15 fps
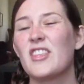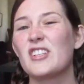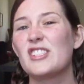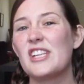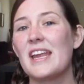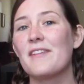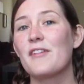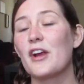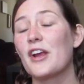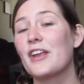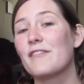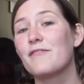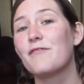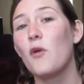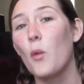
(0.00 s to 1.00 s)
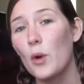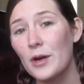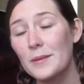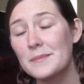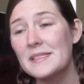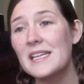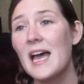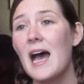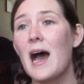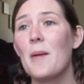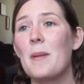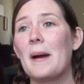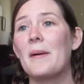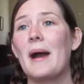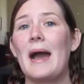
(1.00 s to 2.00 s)
They're staying very informed
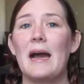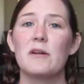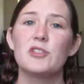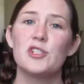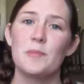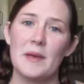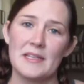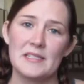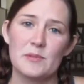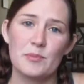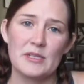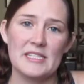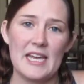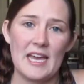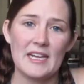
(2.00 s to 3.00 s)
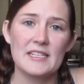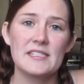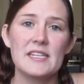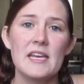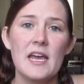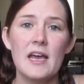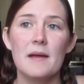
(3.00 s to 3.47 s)
about how to best protect